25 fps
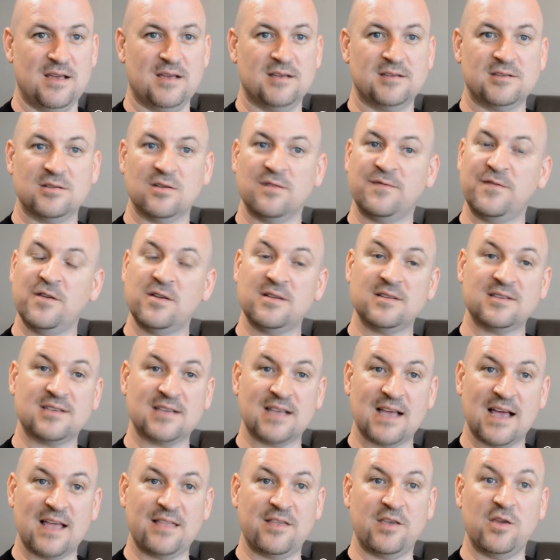So if you
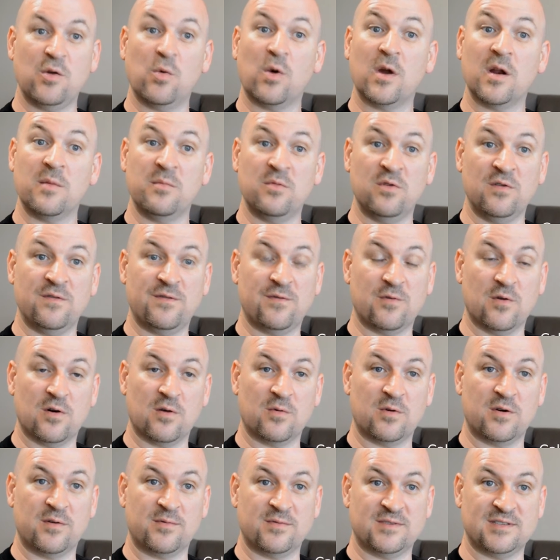decide that you want to move
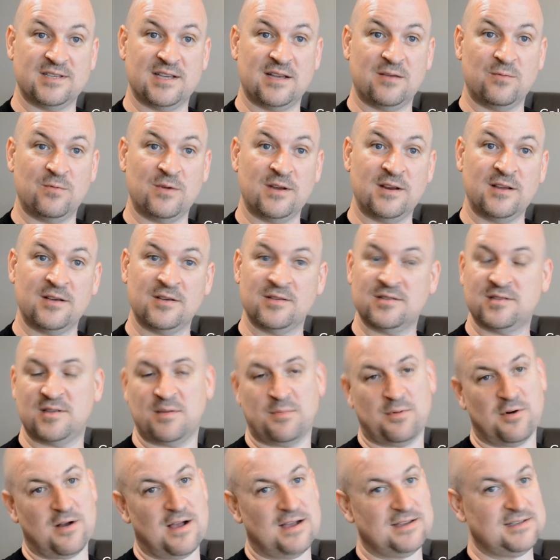forward with Zen Windows, the
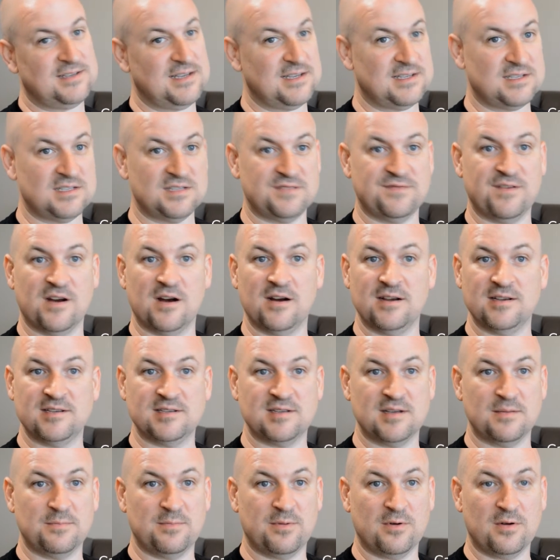process is very
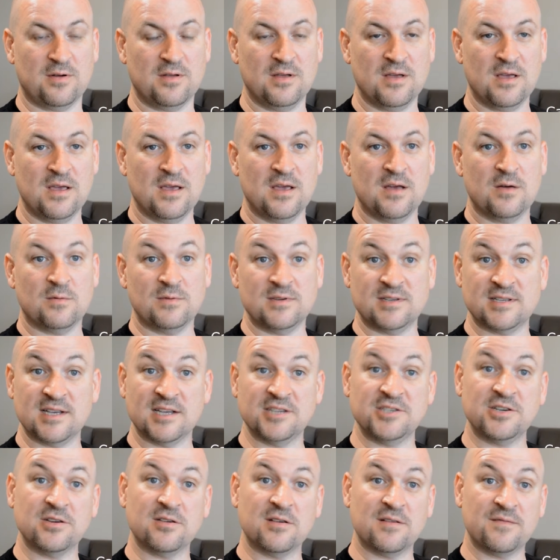simple. We
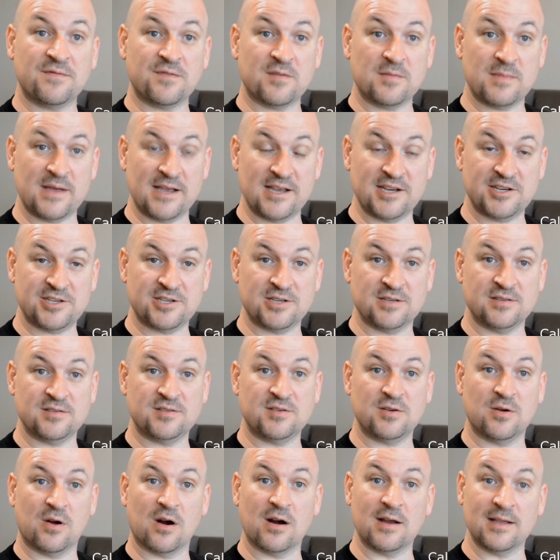send your information
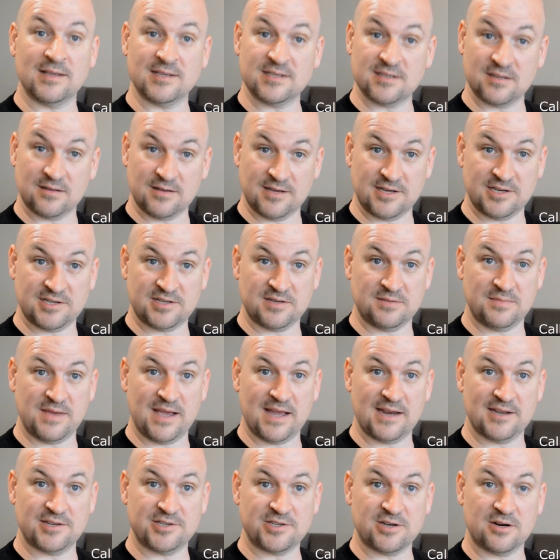to our installation
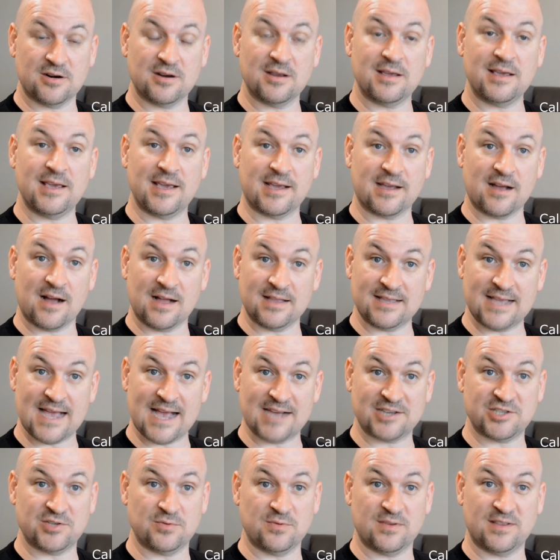manager. He
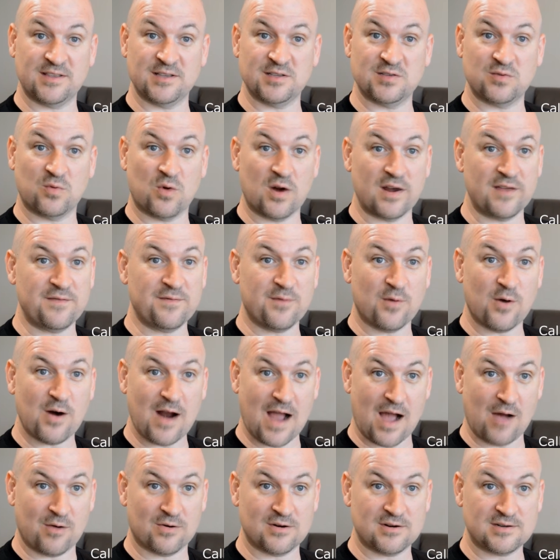contacts you within 24
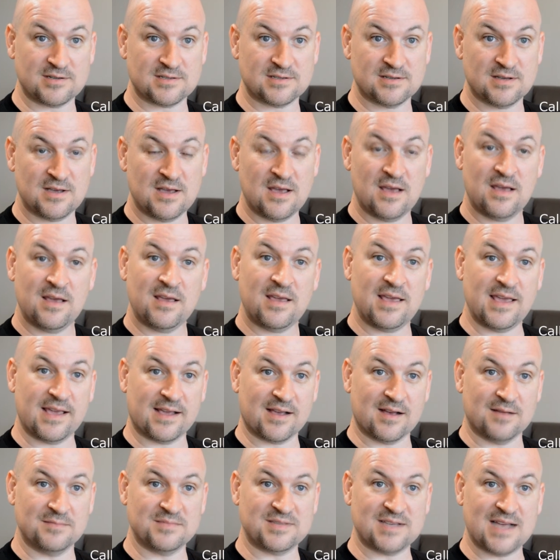hours. He
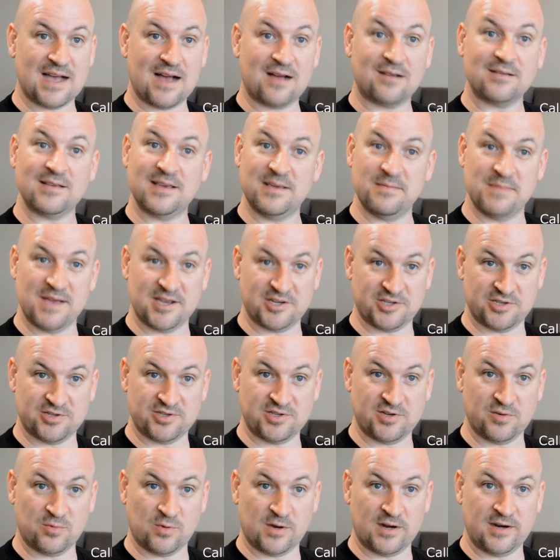comes out, he
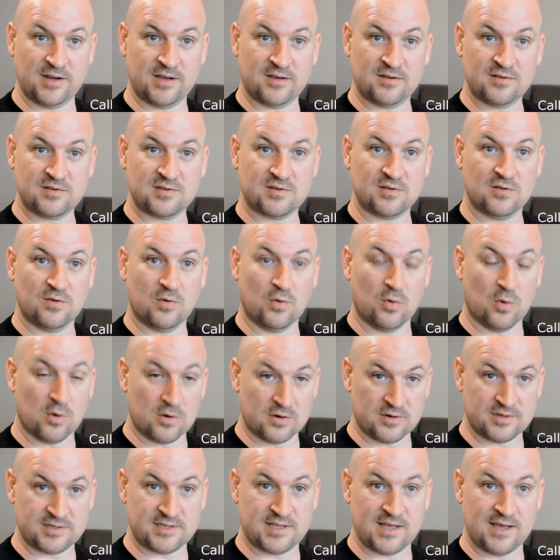measures your windows,
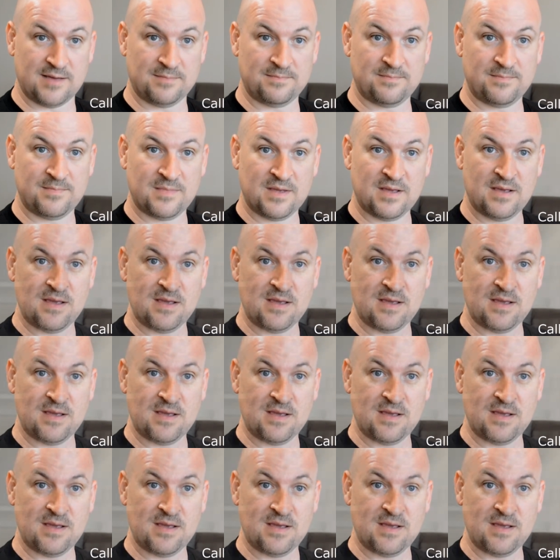orders them.